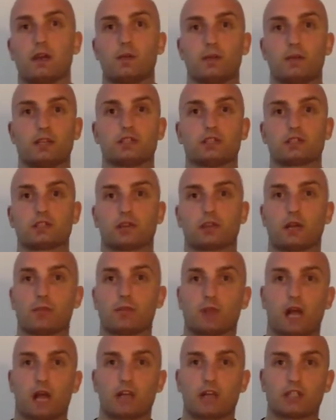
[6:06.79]
Peaches and
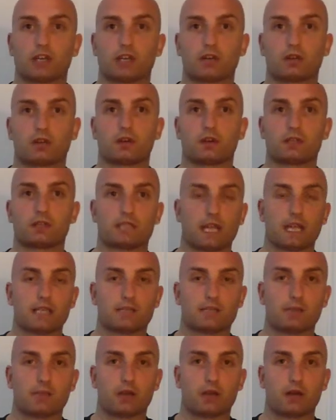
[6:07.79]
cream a lot gentler,
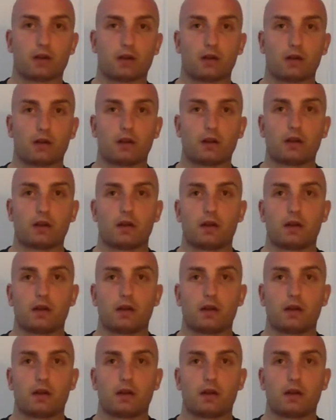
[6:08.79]
tastes better,